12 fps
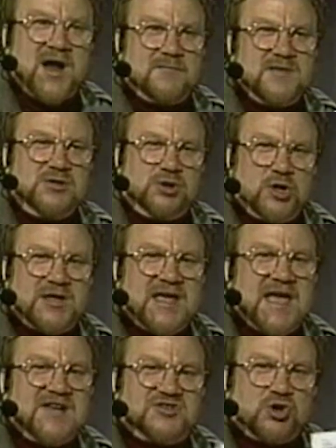to be
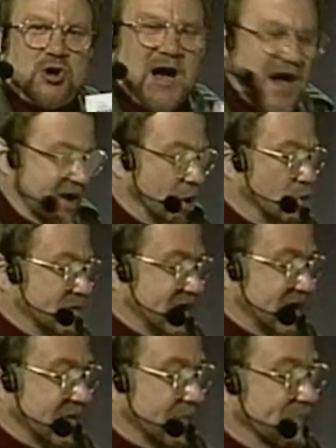looking at your
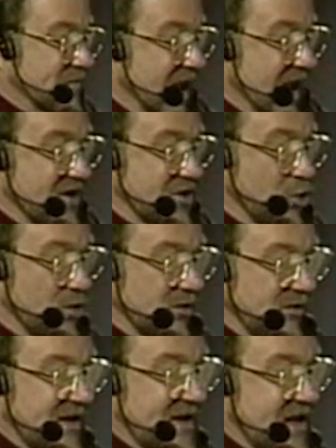Ionian and your
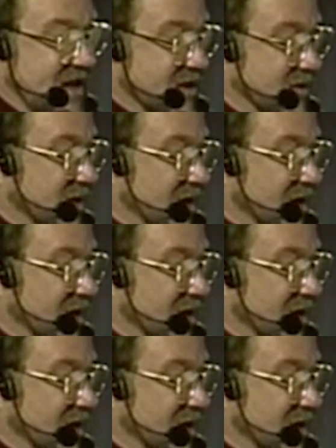Lydian